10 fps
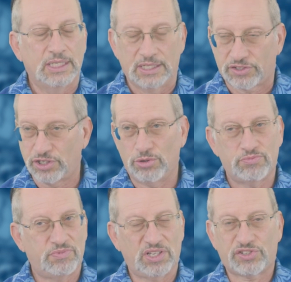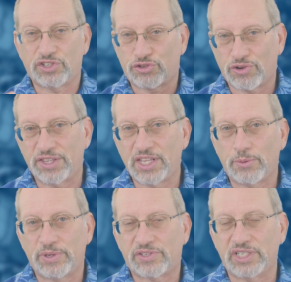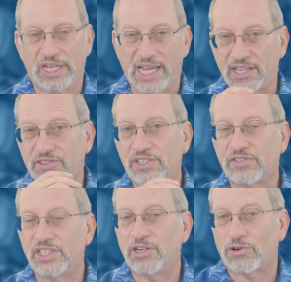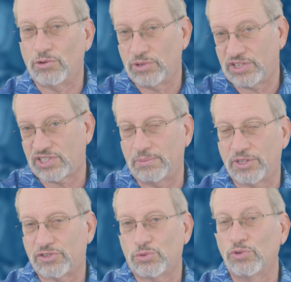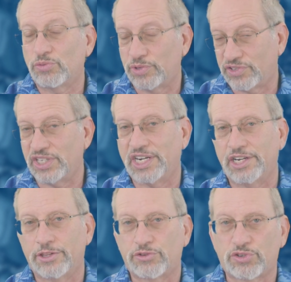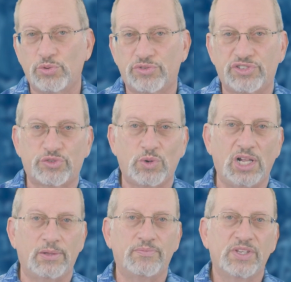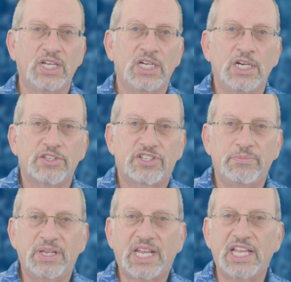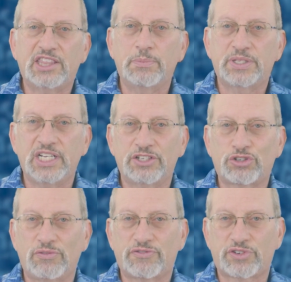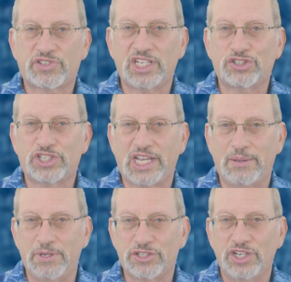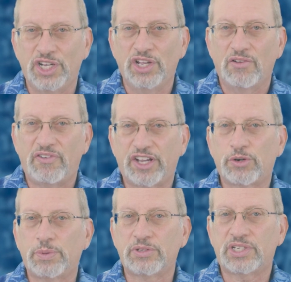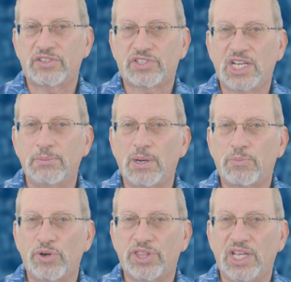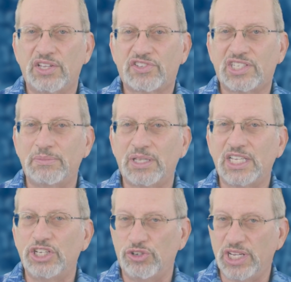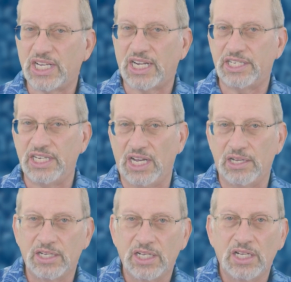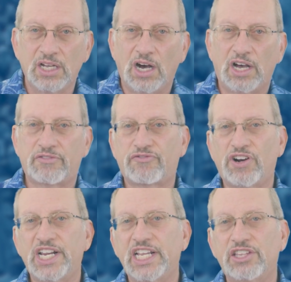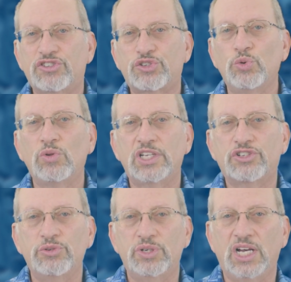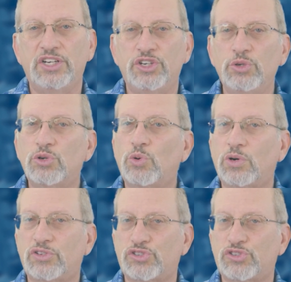So this is a trend that we see. SEC are only some of the schools. We see it at other schools as well. To mitigate the potential for such damage, Vanderbilt has come up with a seemingly unique idea. On Friday, the school issued a new court